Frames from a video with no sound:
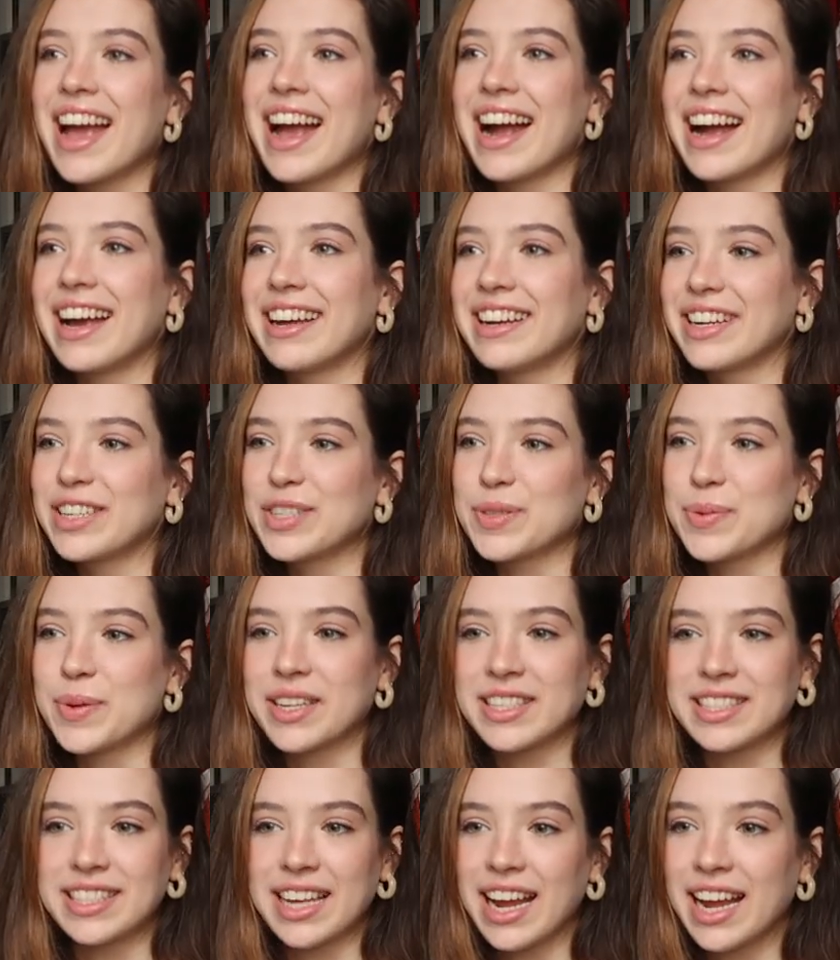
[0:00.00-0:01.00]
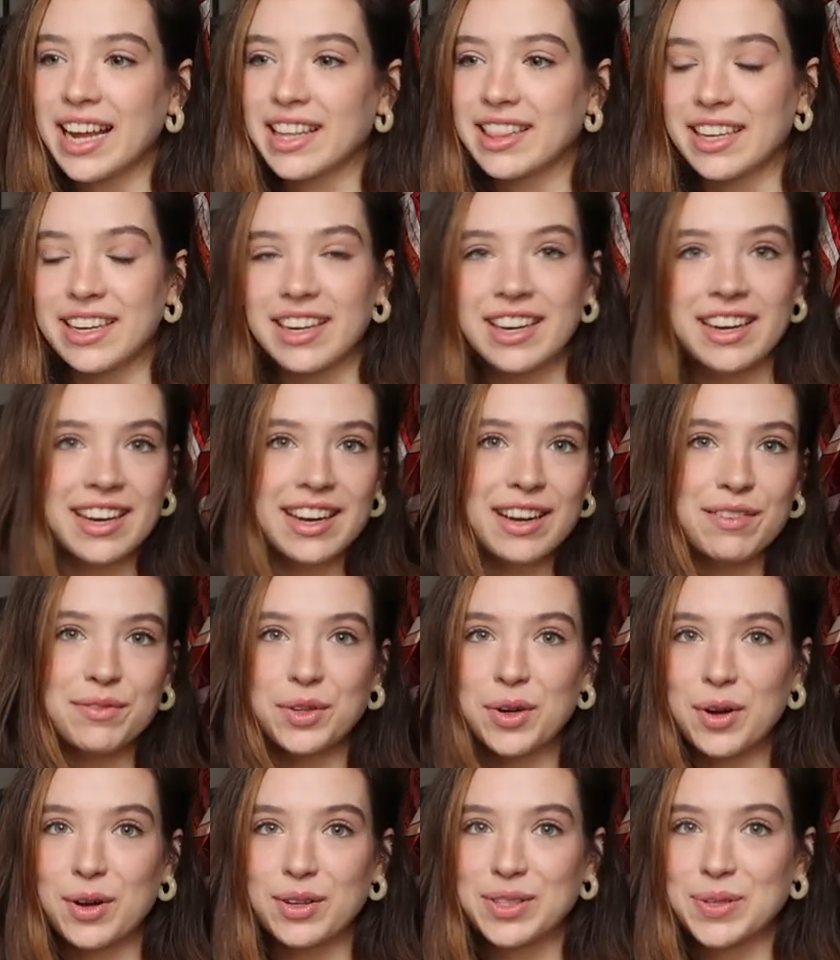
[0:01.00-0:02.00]
And I just want to say that if
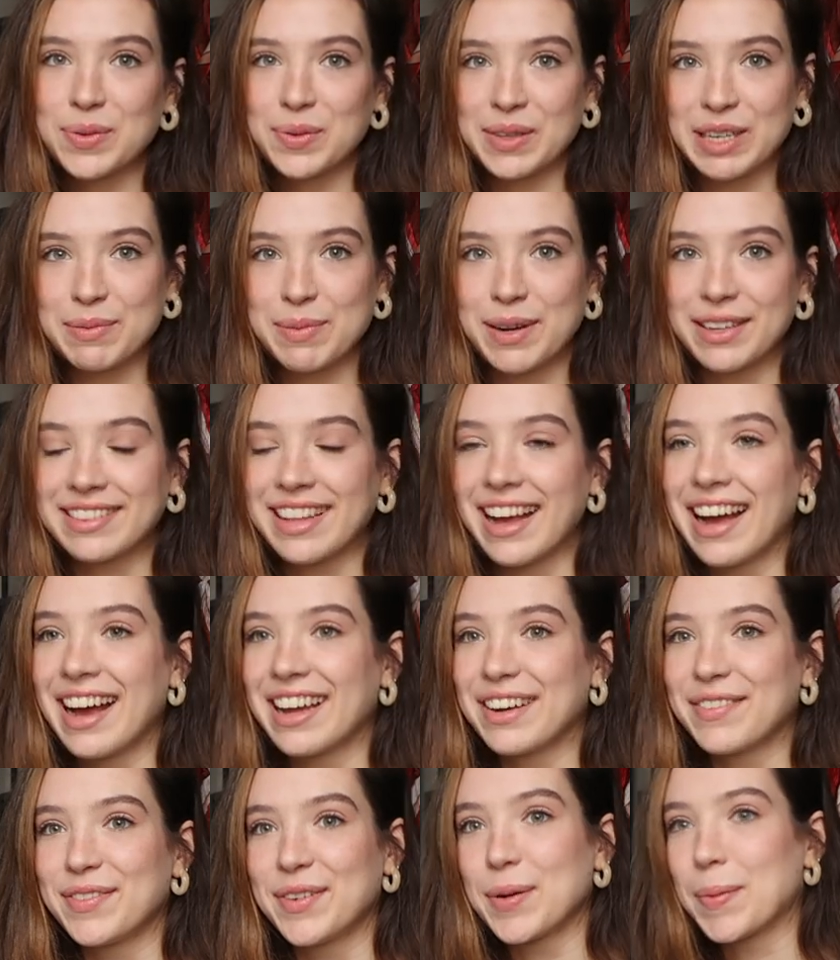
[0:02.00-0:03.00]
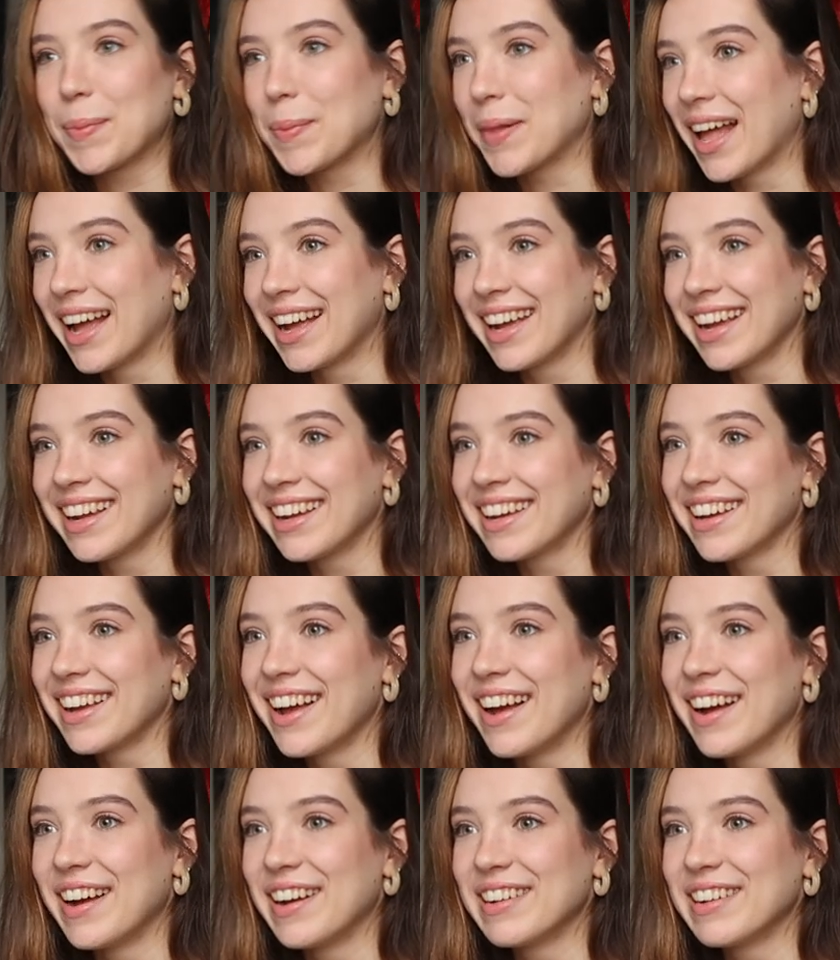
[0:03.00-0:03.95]
you're also worried about that, if you're applying,